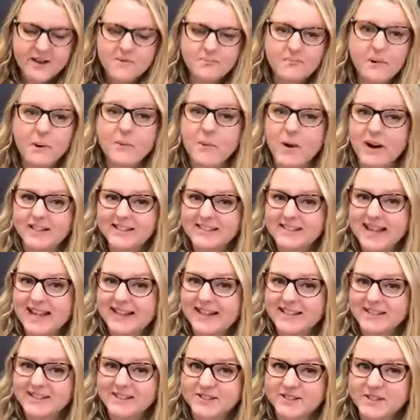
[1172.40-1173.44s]
But what I
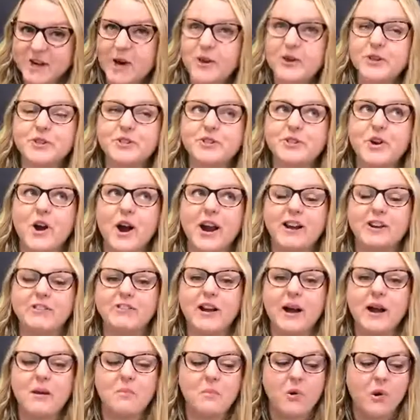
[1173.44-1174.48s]
say is, don't try and
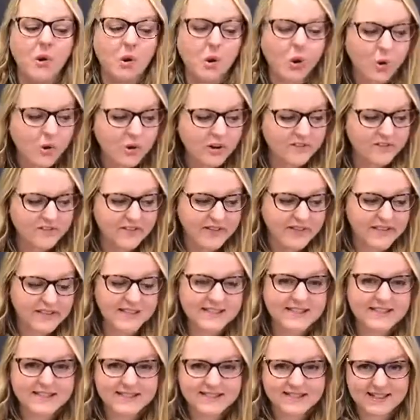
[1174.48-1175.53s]
cram all of
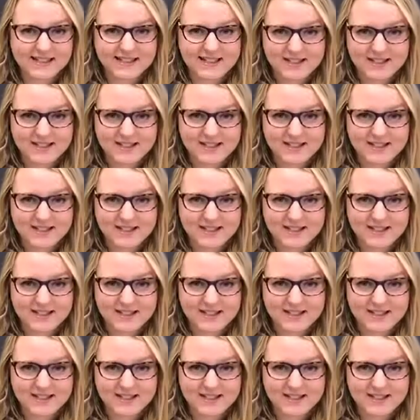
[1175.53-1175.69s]
this